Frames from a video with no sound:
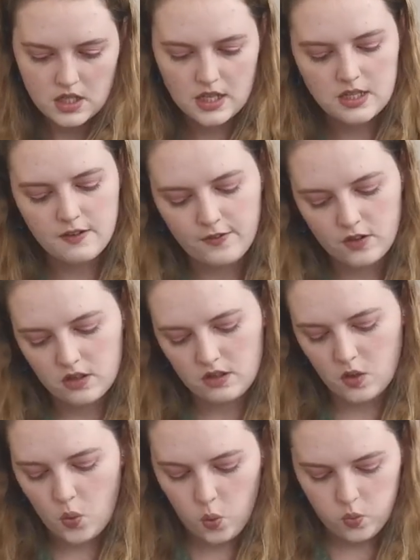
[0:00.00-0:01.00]
So that's the
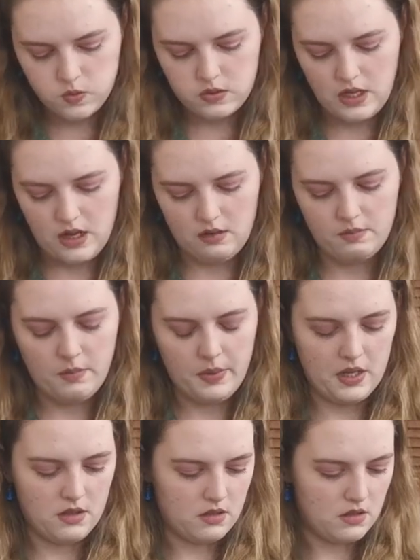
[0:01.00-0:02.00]
front. Yeah,
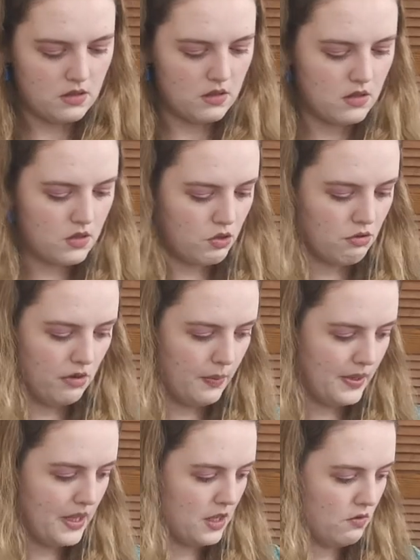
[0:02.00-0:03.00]
a bit
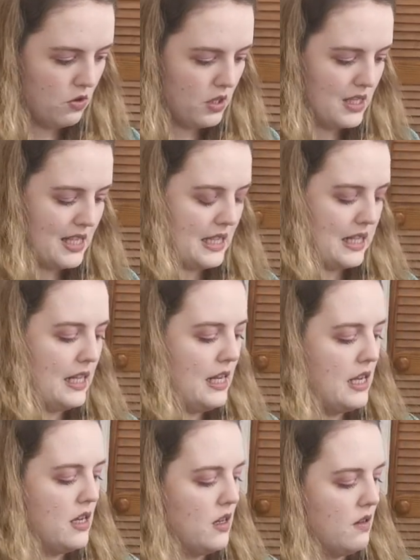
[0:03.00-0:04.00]
screwy, but then you've got these
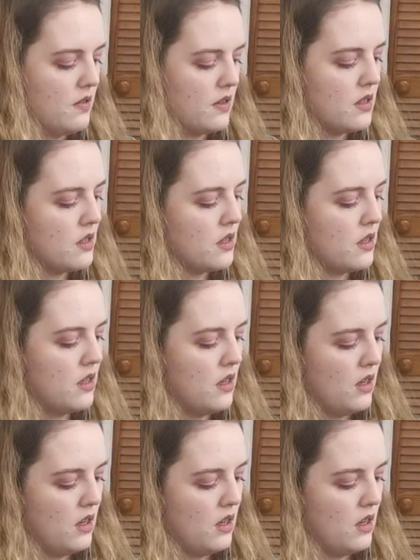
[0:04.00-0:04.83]
sleeves,